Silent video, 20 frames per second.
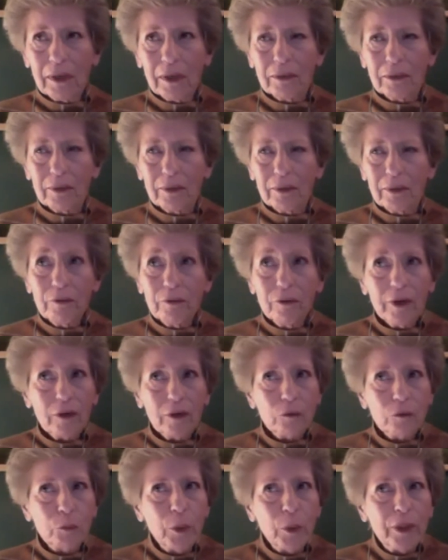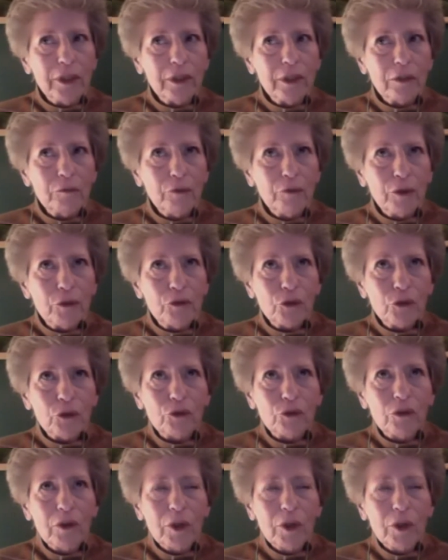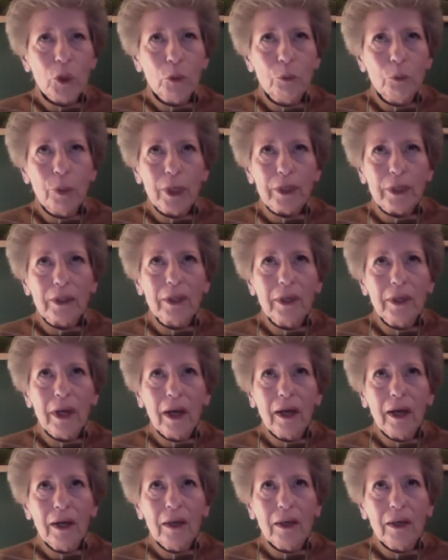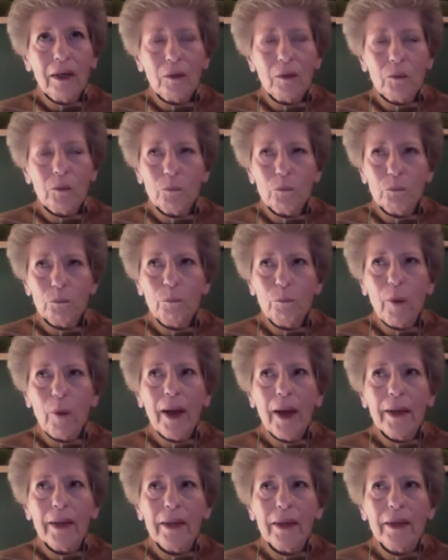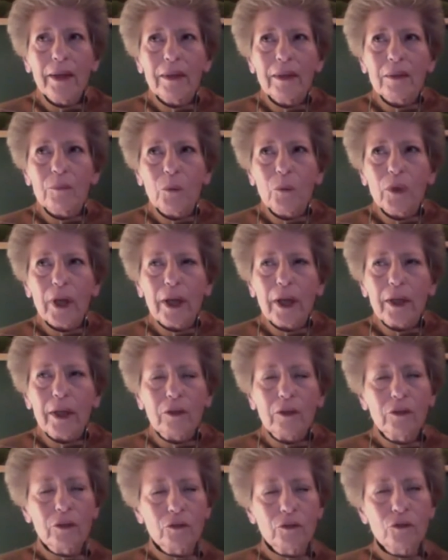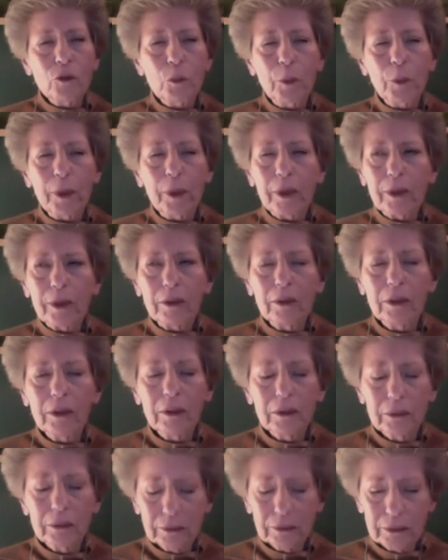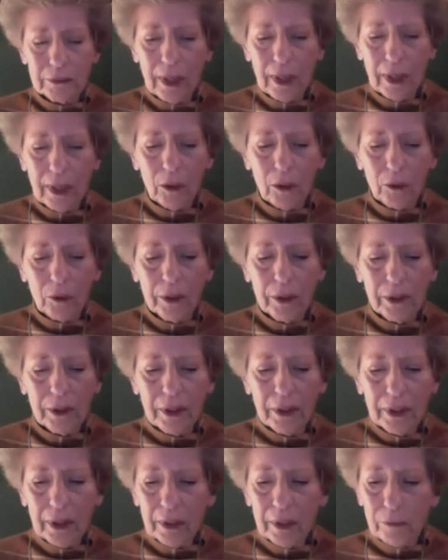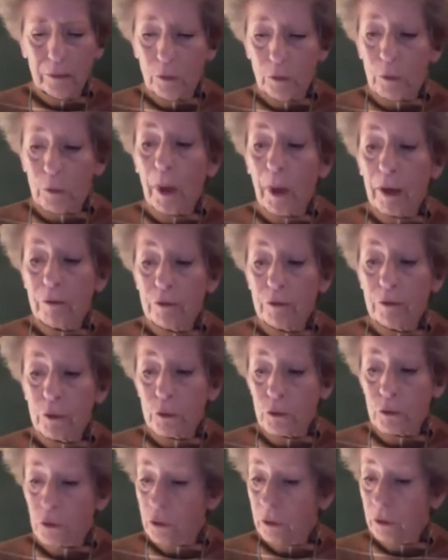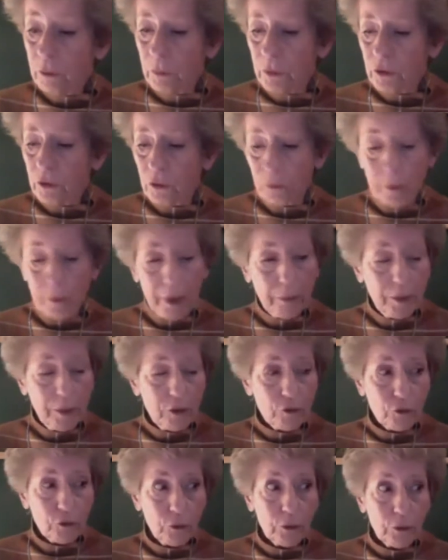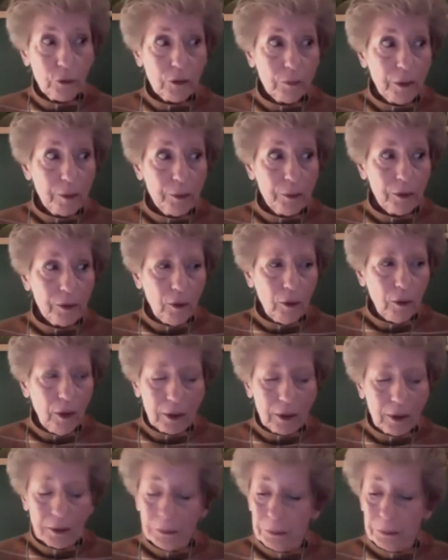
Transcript: Life has many adventures, but what I anticipate now for my future, which may be short or may be long,